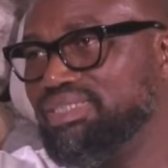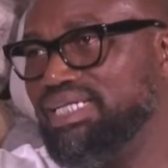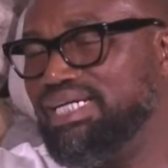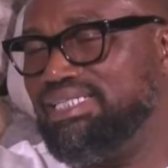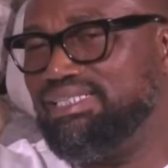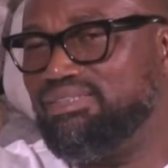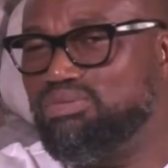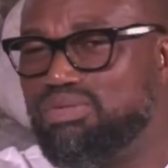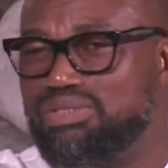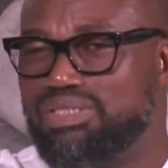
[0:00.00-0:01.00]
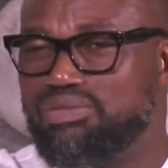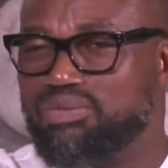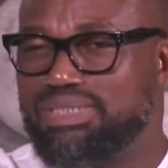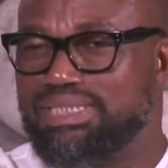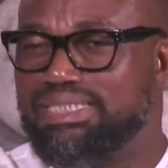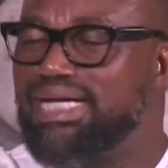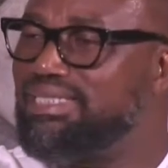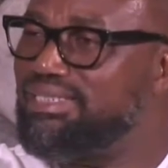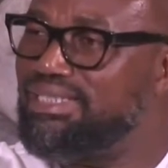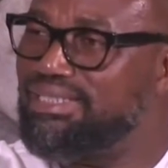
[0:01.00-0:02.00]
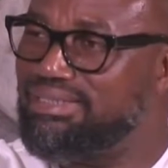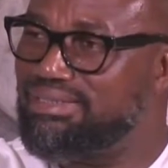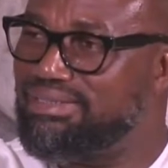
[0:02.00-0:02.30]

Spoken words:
And it was a sad scene.